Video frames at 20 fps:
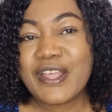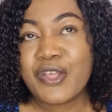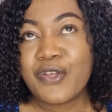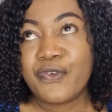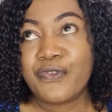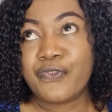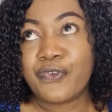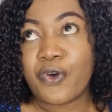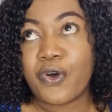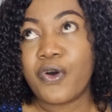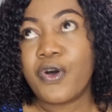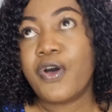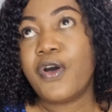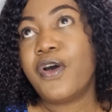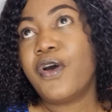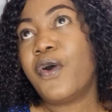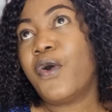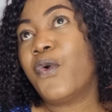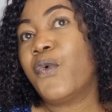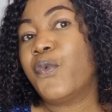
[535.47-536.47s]
for
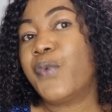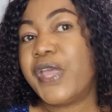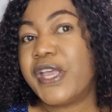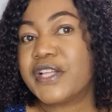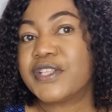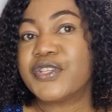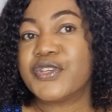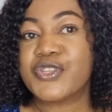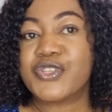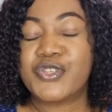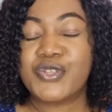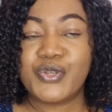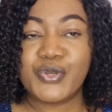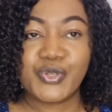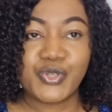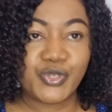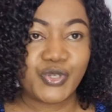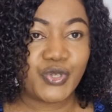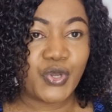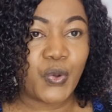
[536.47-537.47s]
a wig to suit
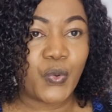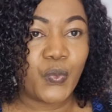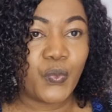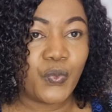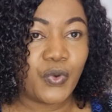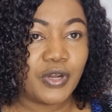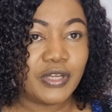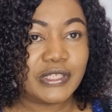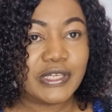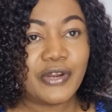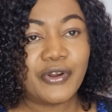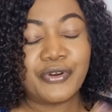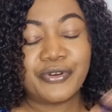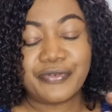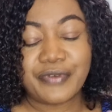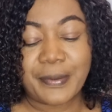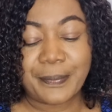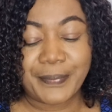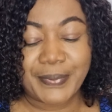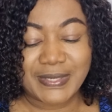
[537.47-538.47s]
someone
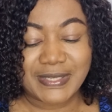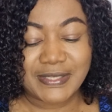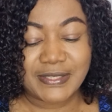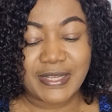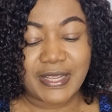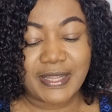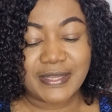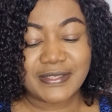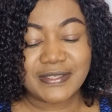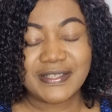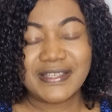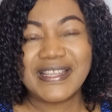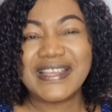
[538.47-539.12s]
100%,